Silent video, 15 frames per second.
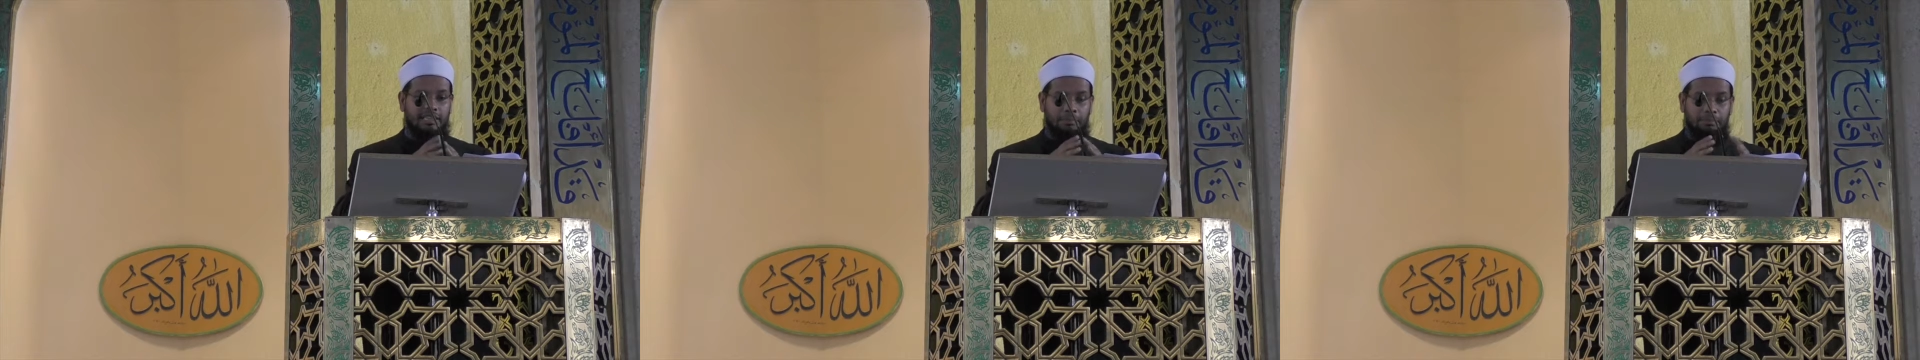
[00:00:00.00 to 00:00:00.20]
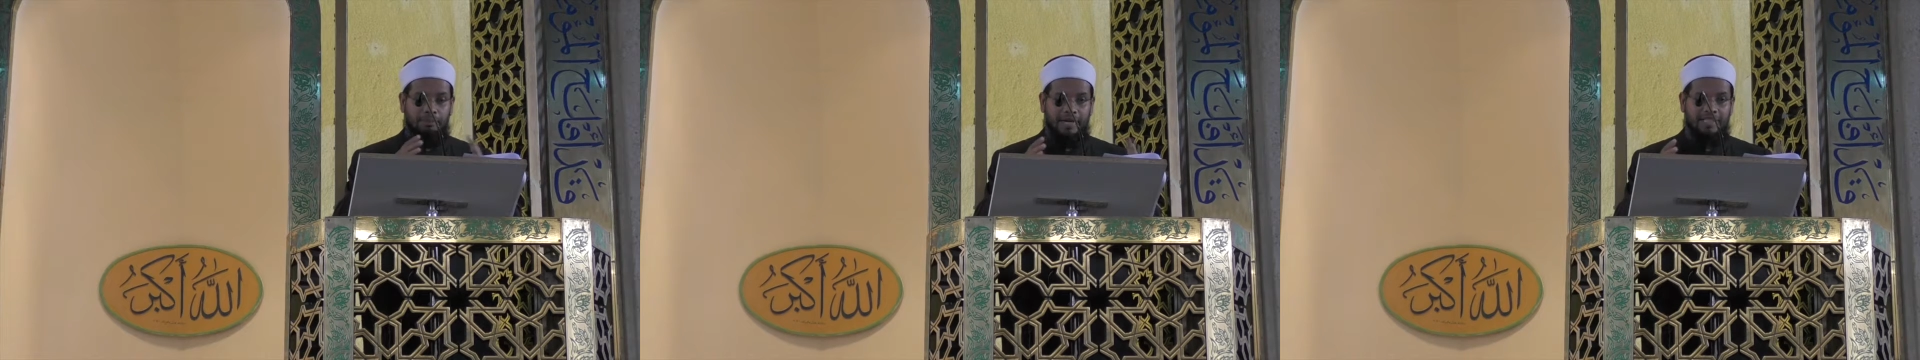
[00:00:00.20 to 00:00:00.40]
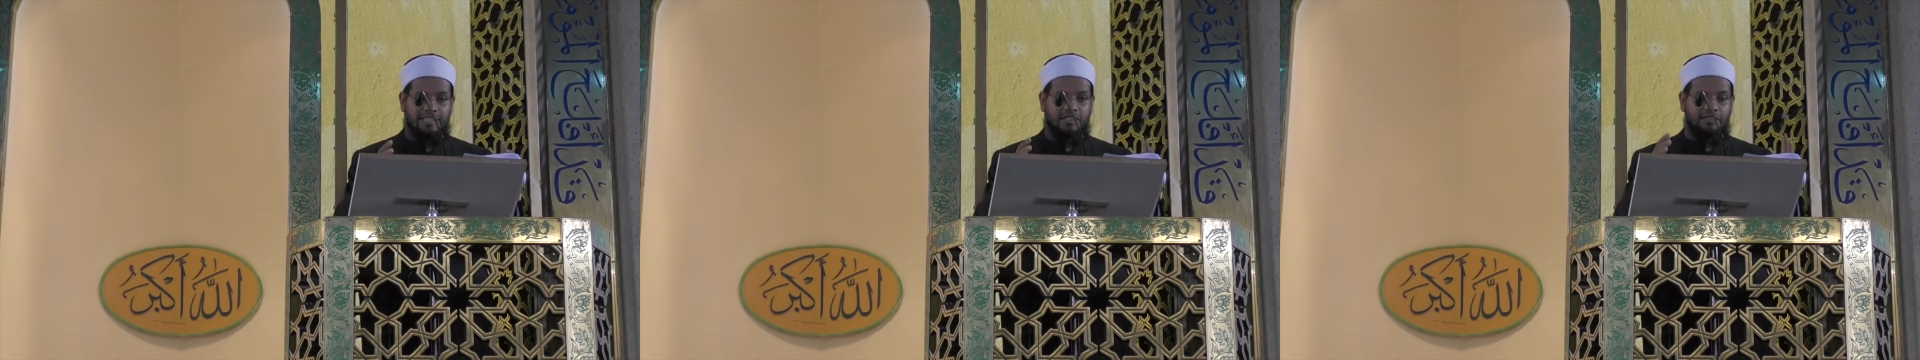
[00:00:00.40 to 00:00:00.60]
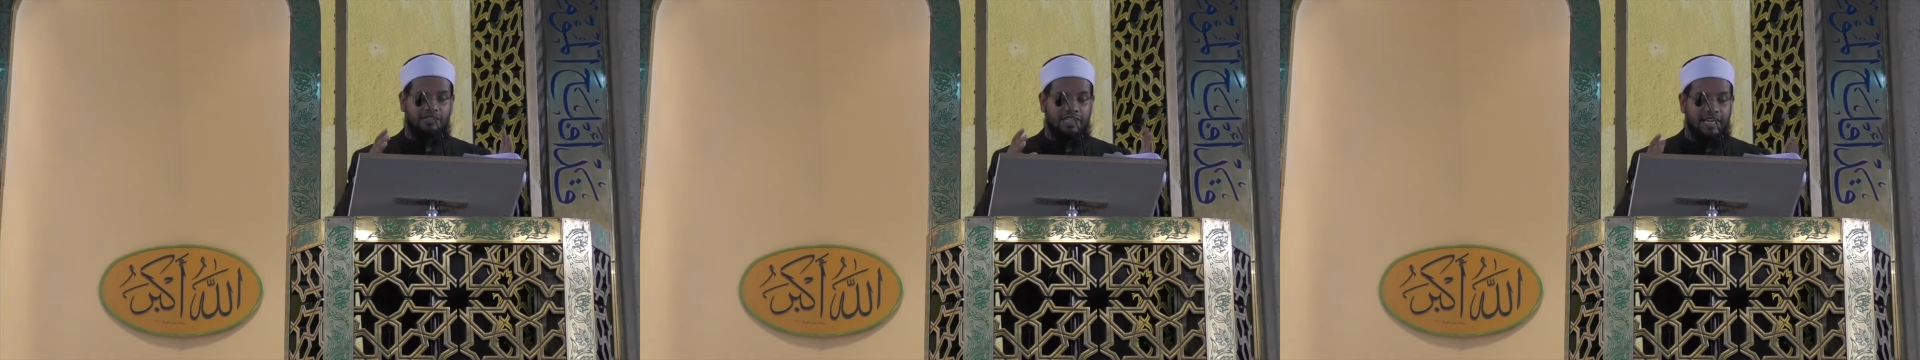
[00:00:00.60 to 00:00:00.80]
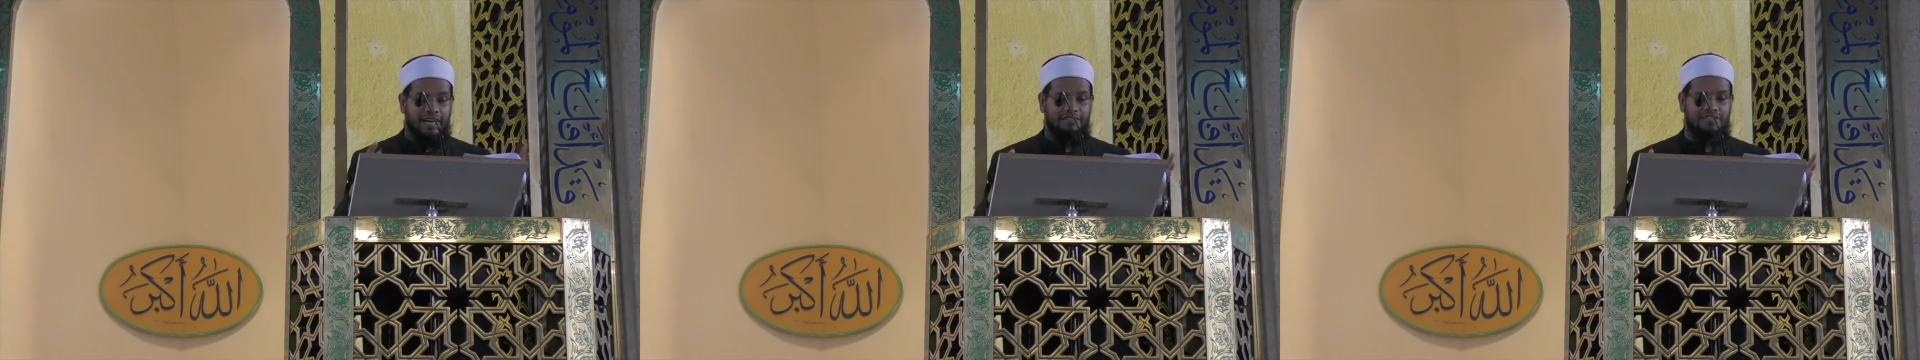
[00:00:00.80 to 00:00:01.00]
the best of
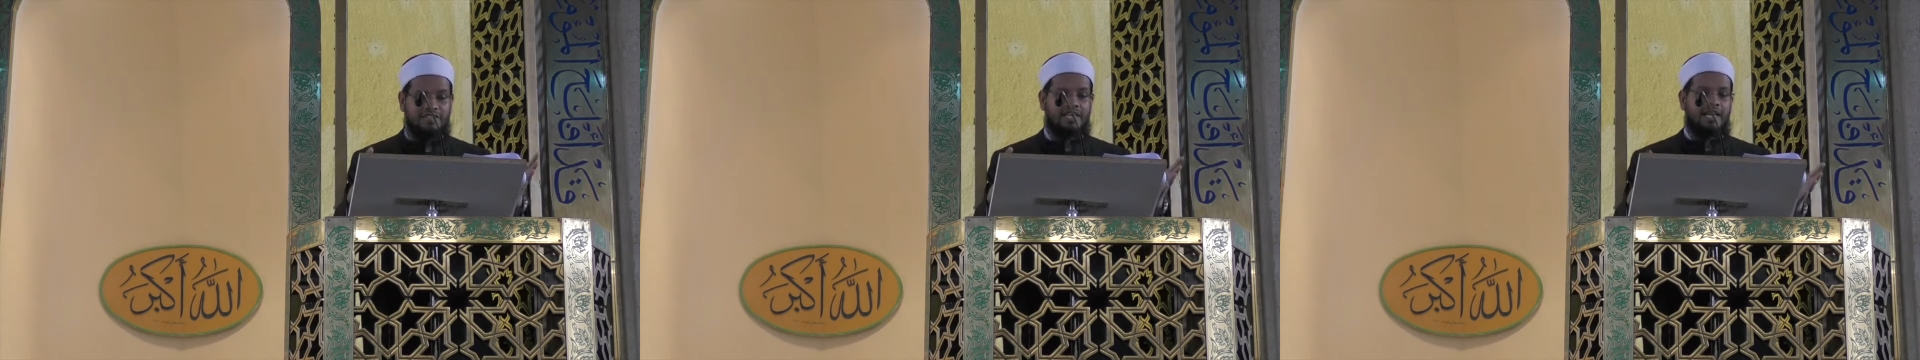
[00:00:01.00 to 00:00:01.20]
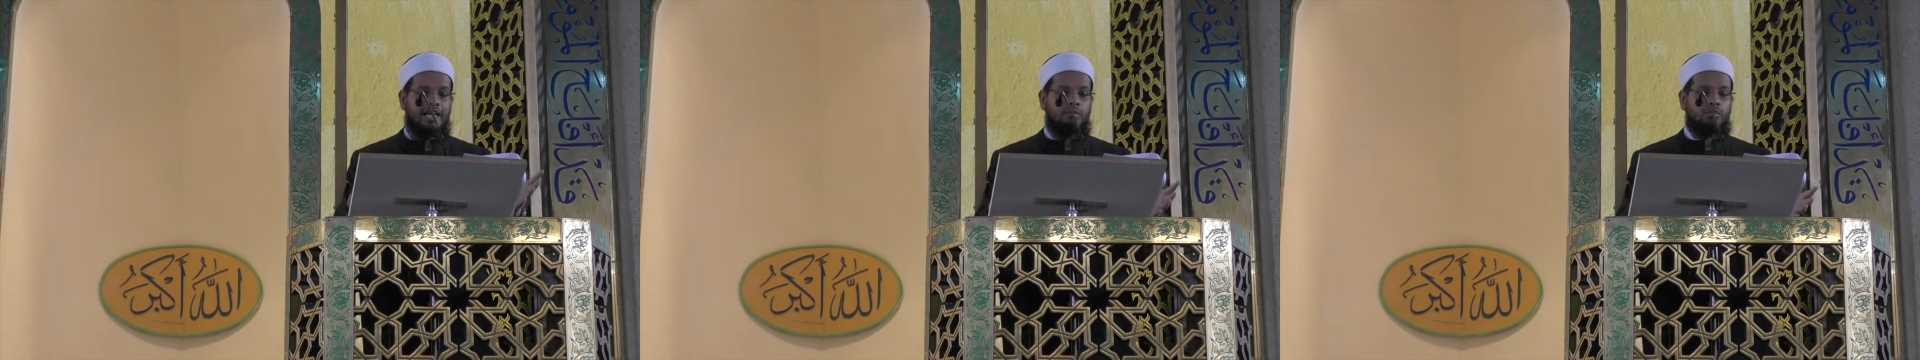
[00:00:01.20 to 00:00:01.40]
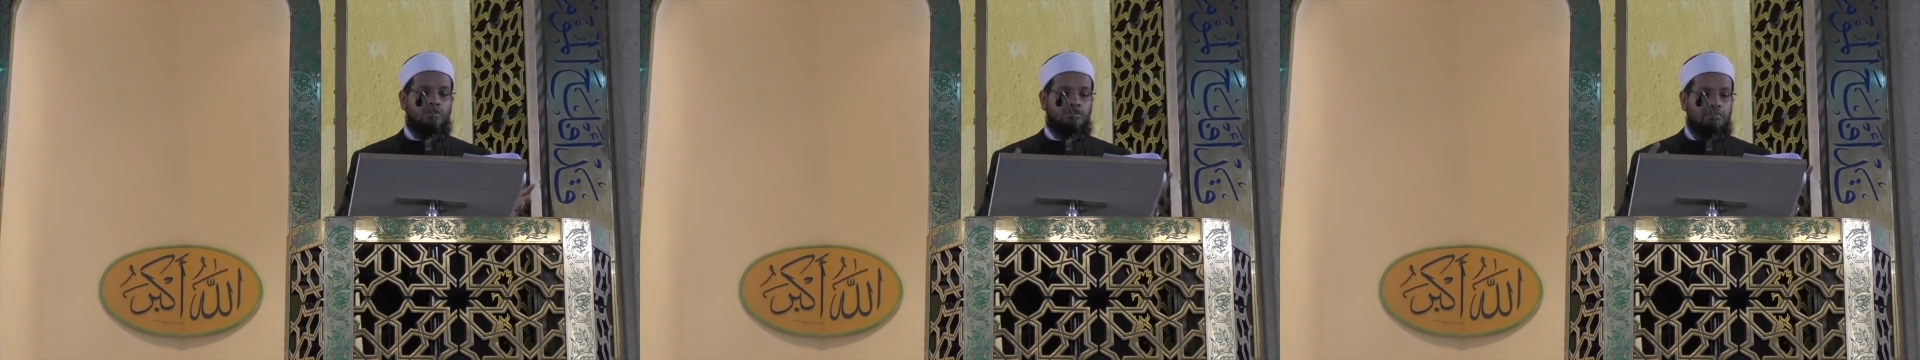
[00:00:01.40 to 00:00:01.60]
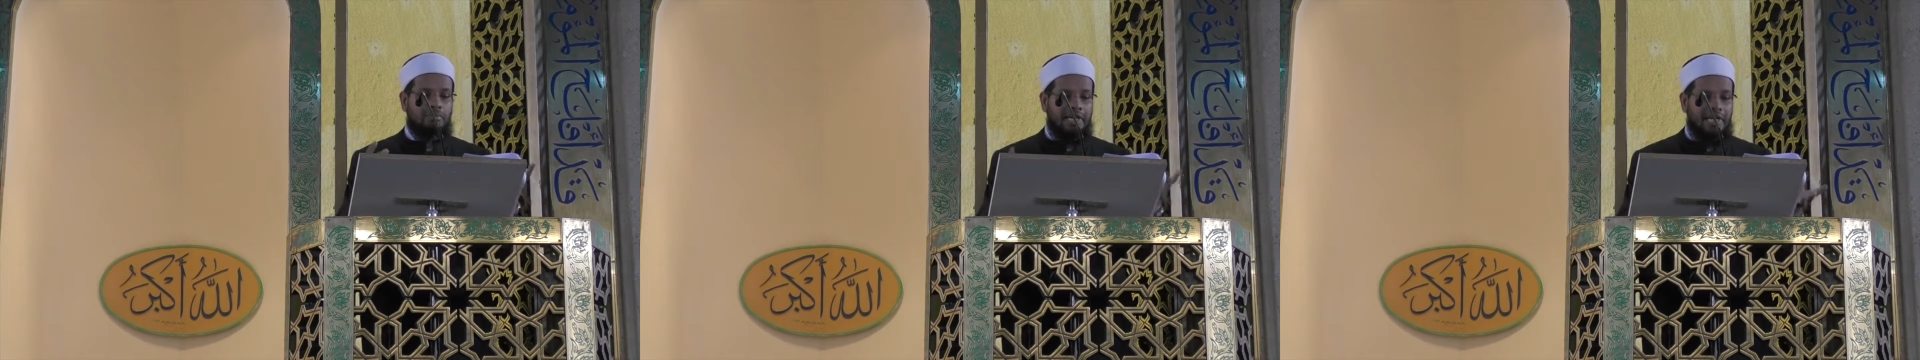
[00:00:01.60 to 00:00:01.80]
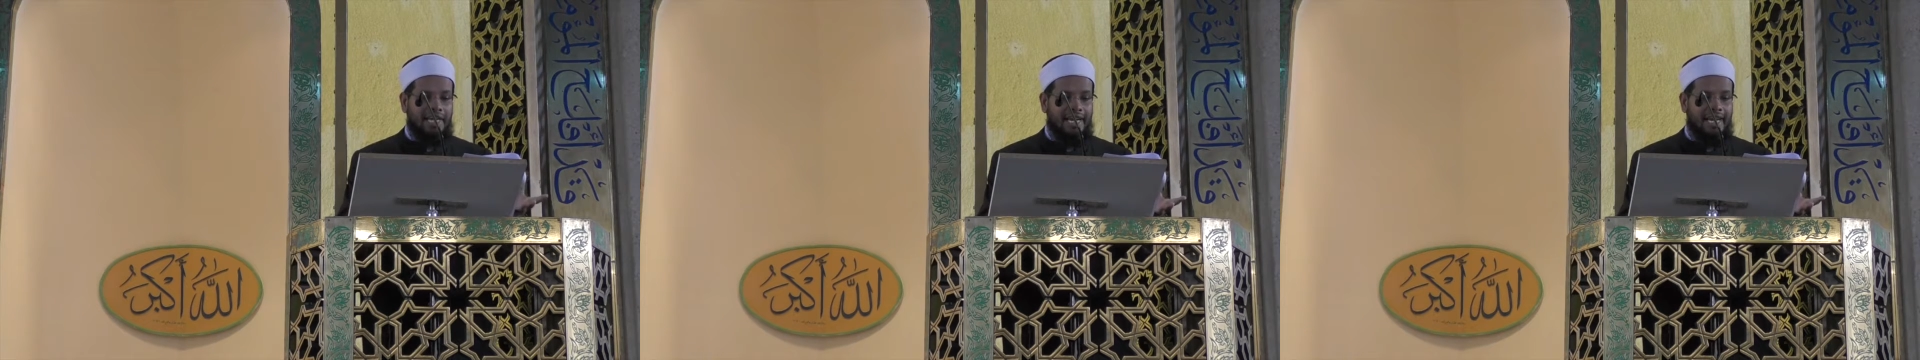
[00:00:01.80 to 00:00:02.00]
the nafs,
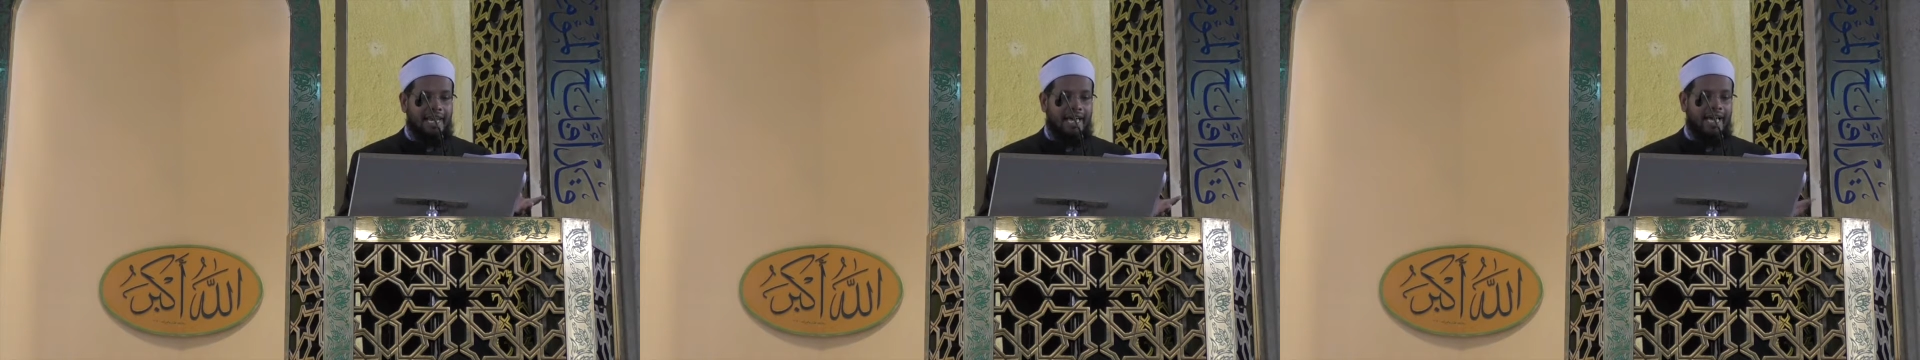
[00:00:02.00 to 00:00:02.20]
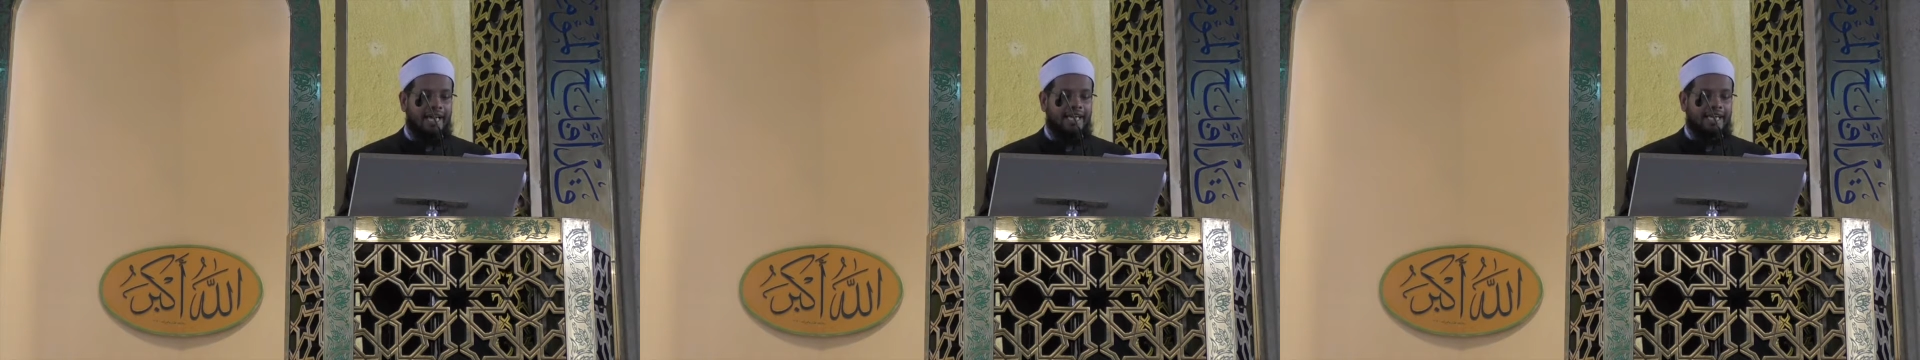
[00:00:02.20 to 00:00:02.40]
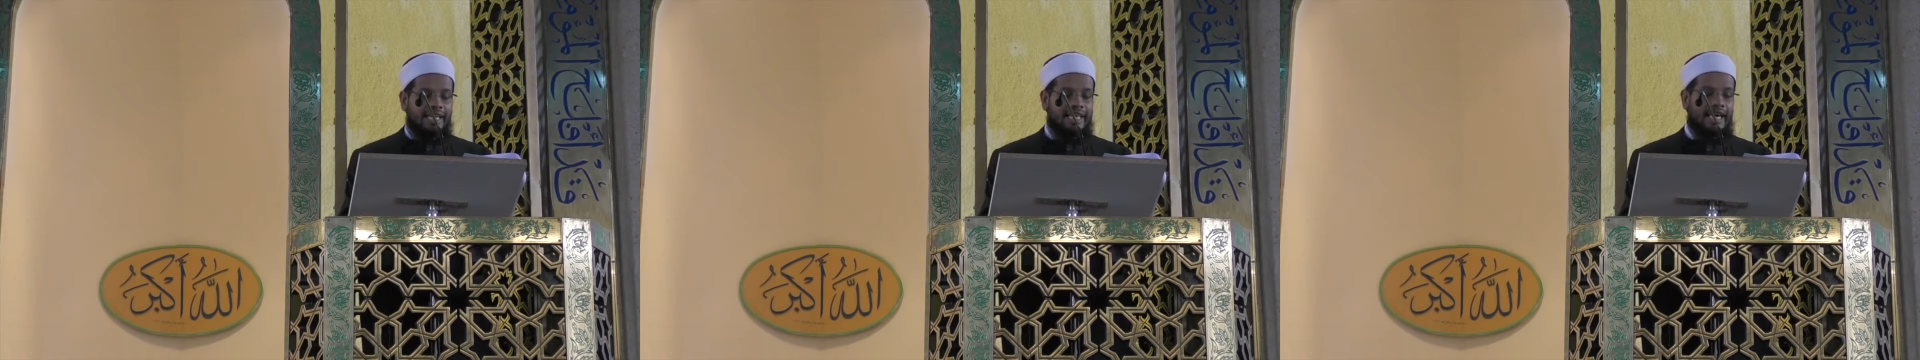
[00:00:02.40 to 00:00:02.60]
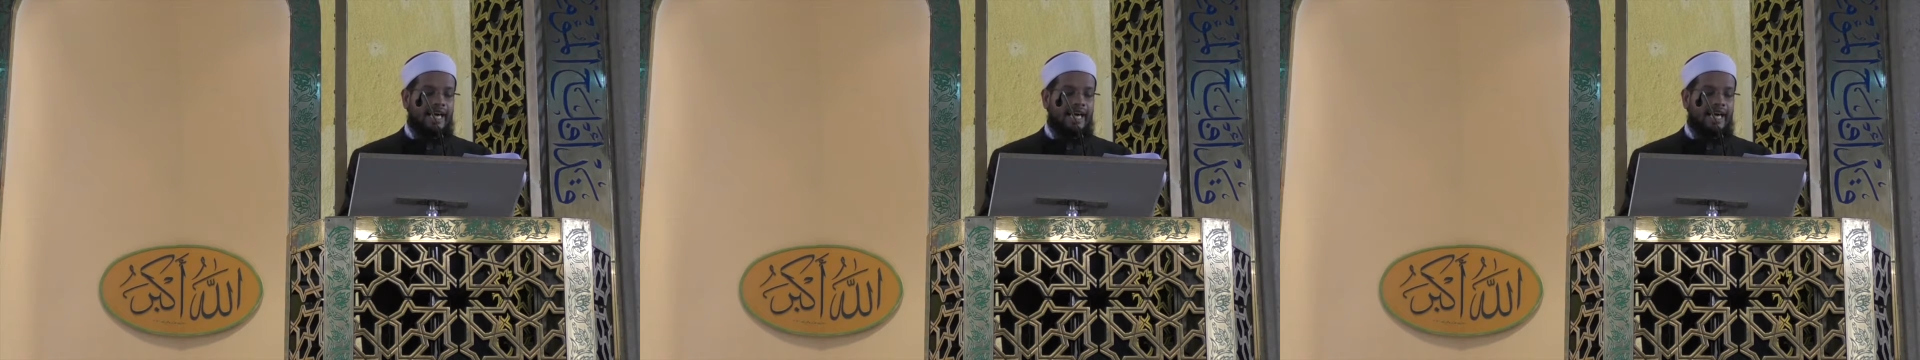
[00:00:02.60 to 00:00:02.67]
mutma'inna,